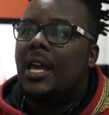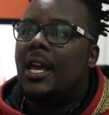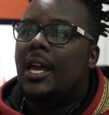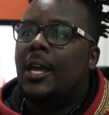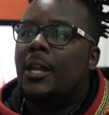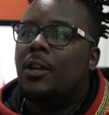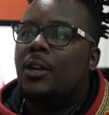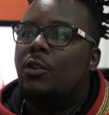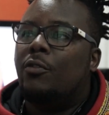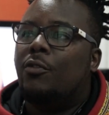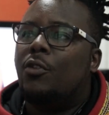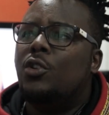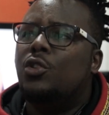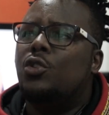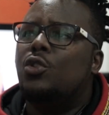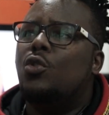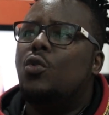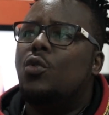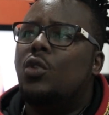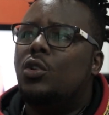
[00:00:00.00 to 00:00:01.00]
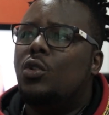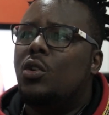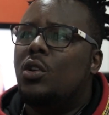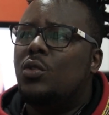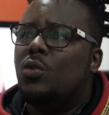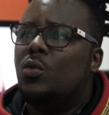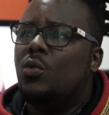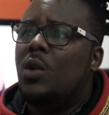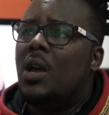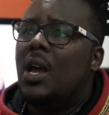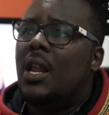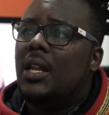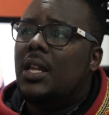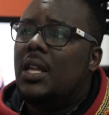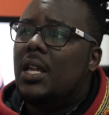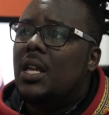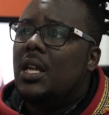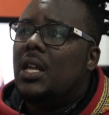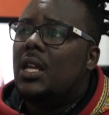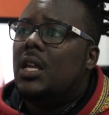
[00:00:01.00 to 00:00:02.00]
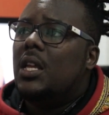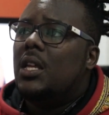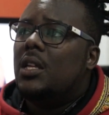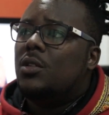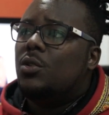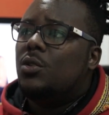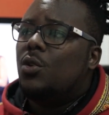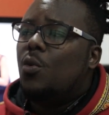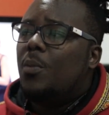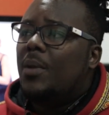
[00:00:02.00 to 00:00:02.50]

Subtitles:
and of course you know ukitoa suruali, so